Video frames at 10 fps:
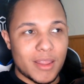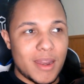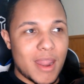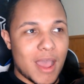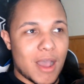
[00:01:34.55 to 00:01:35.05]

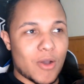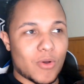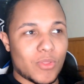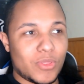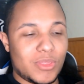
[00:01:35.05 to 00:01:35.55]

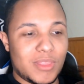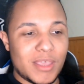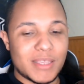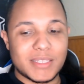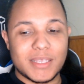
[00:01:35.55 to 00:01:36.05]
Now,
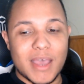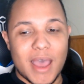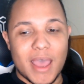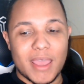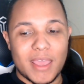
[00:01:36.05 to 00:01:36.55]
this
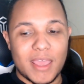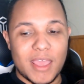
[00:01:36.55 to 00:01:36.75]
guy,